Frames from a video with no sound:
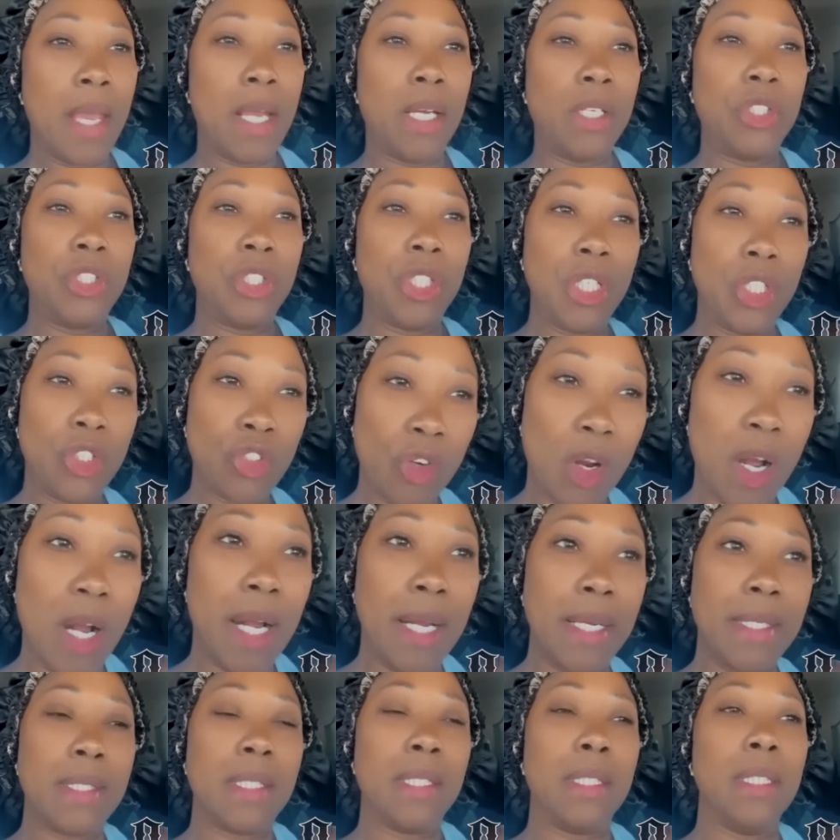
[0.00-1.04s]
And she
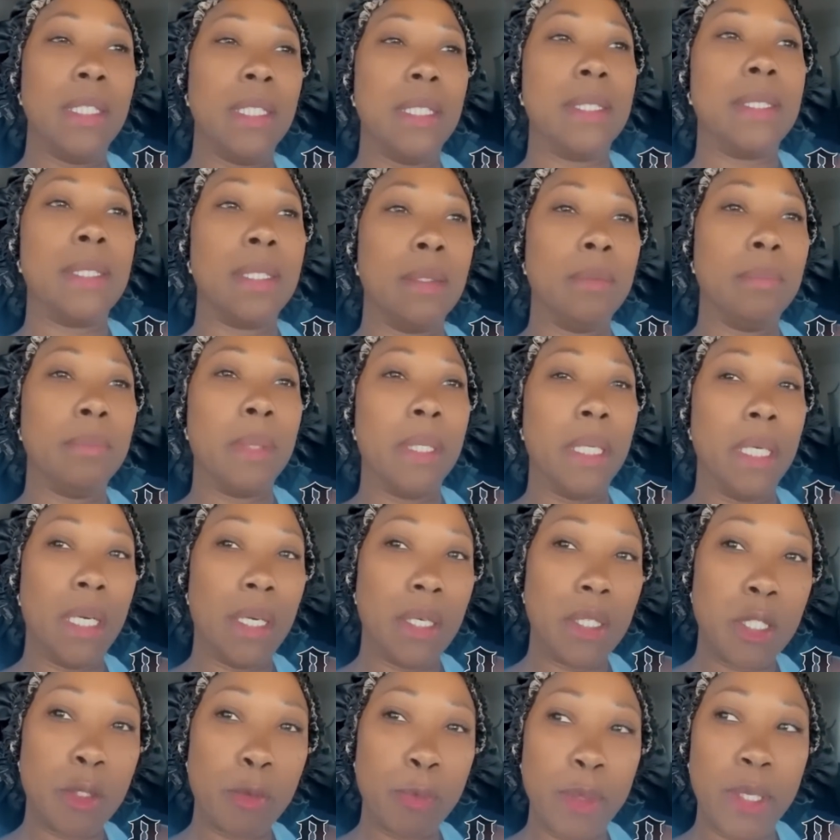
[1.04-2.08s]
tried to listen, but
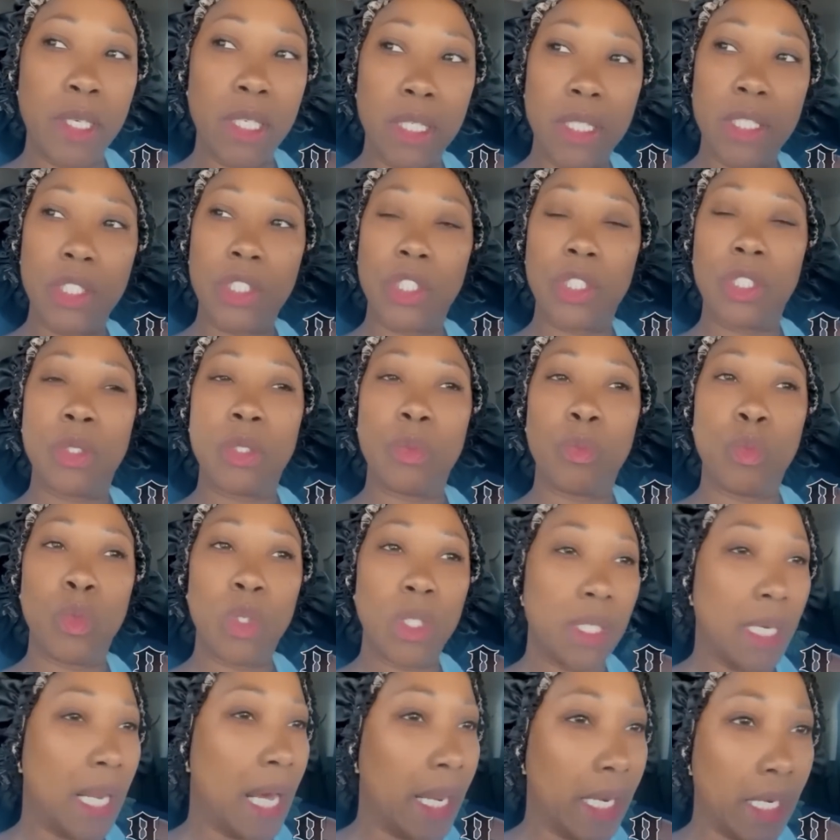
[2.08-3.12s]
her spirit just
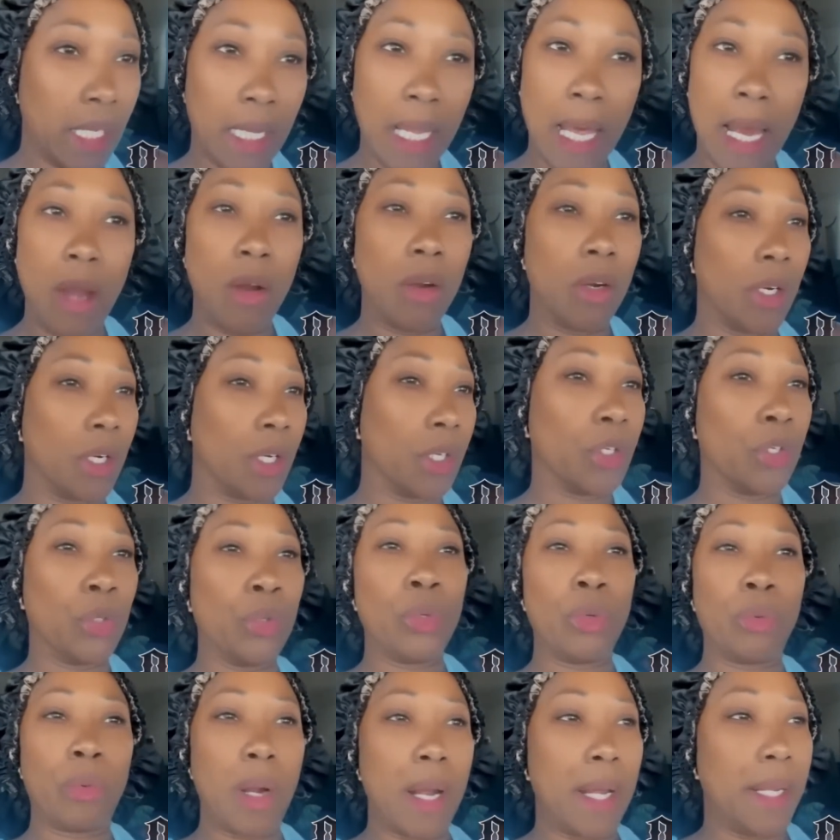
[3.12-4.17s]
would not allow her to do
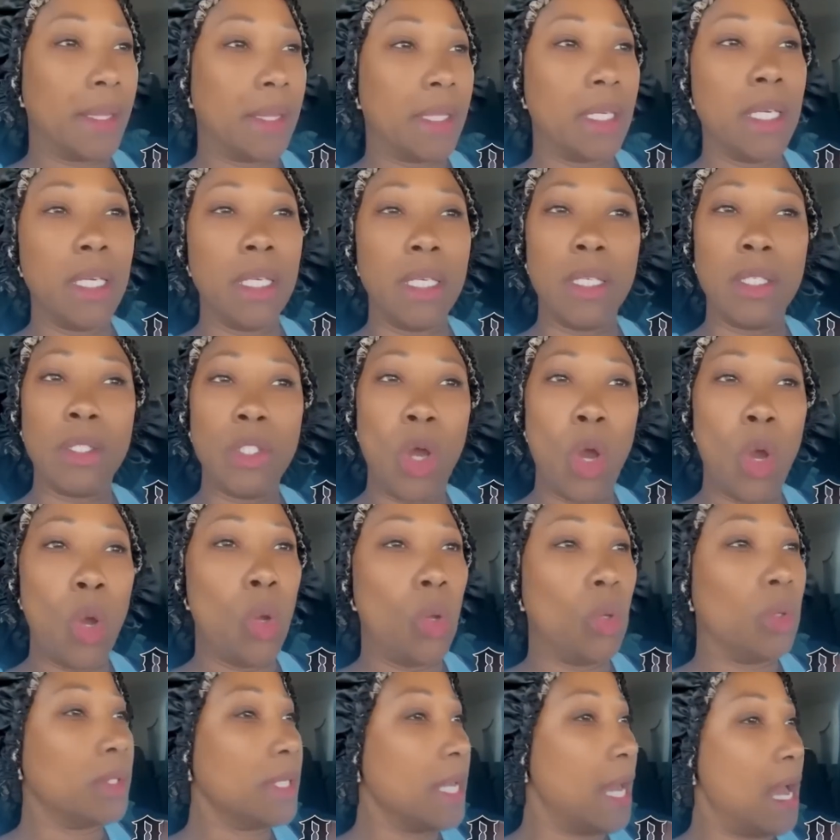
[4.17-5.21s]
the right thing this
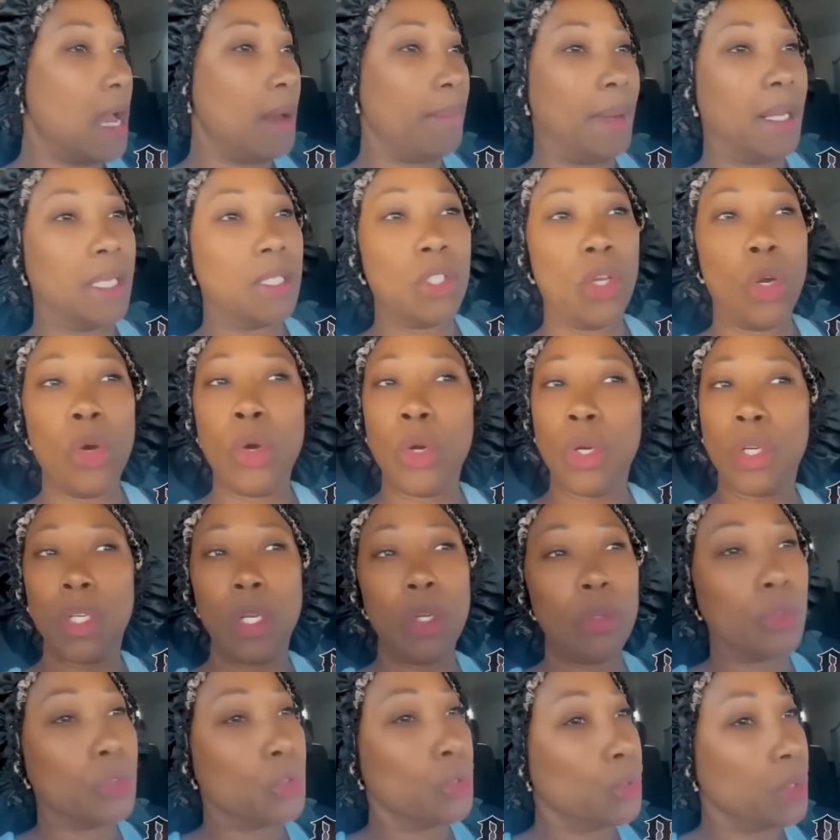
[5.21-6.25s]
whole time. I told her,
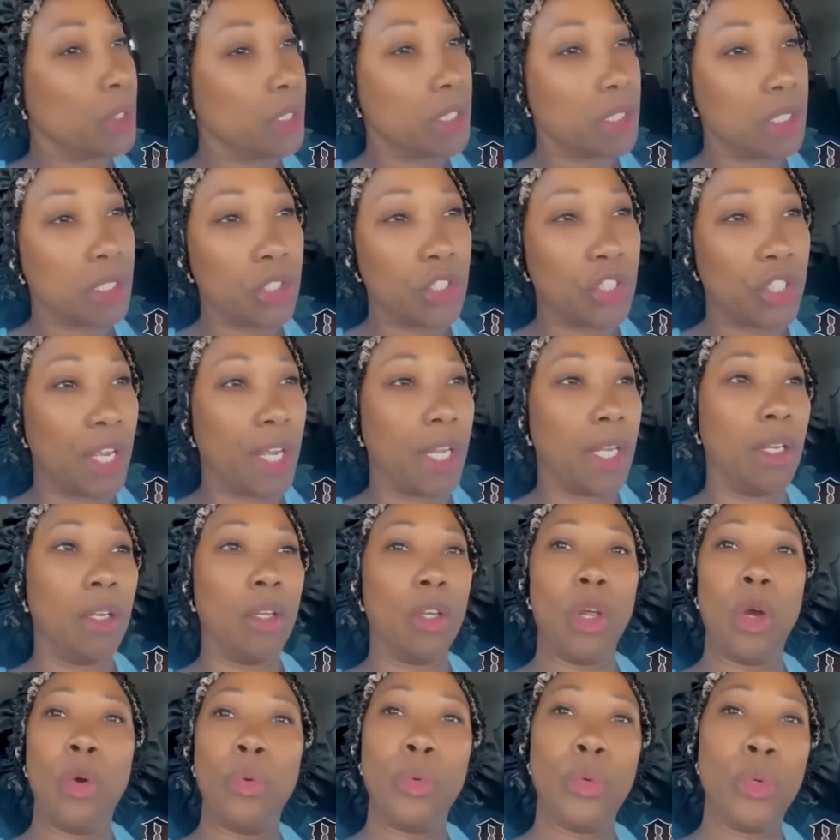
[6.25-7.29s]
don't do this to Jaidyn.
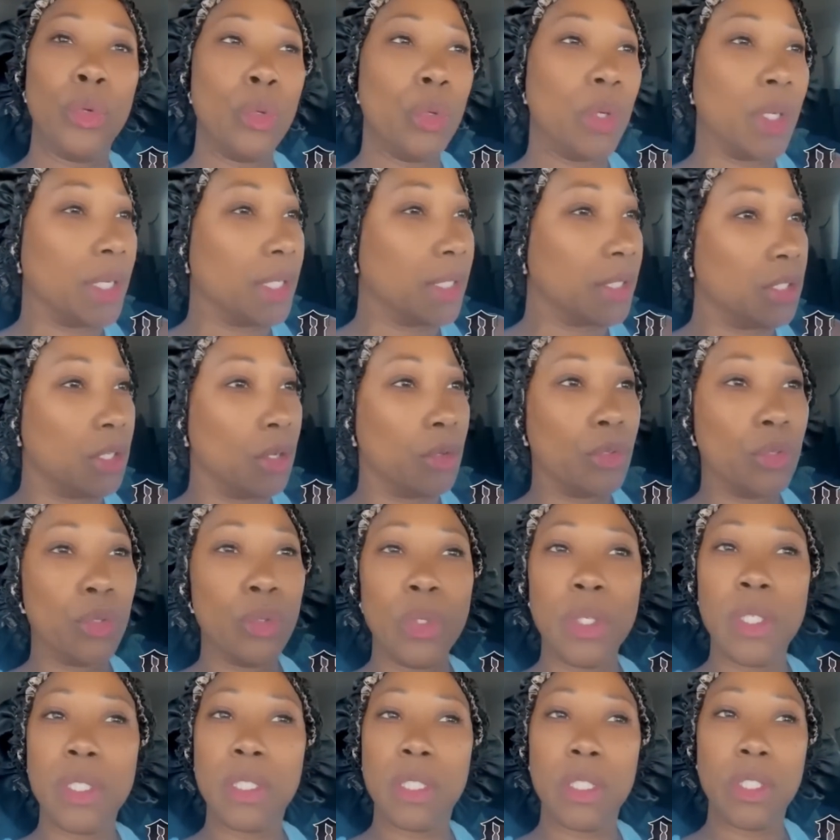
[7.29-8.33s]
Don't do this. Don't
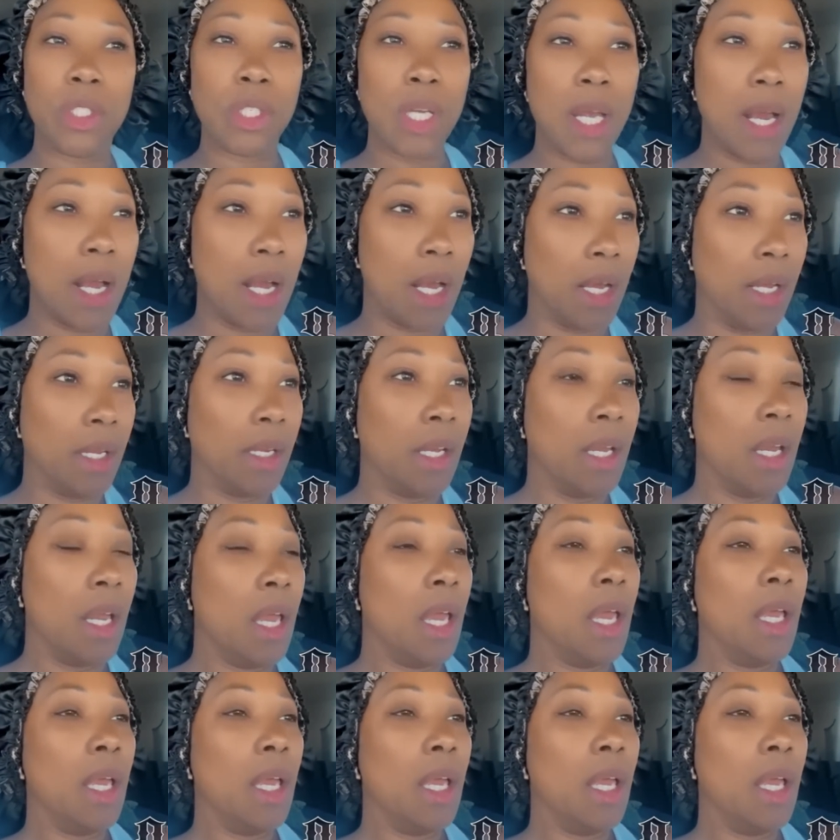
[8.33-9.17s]
do this to John.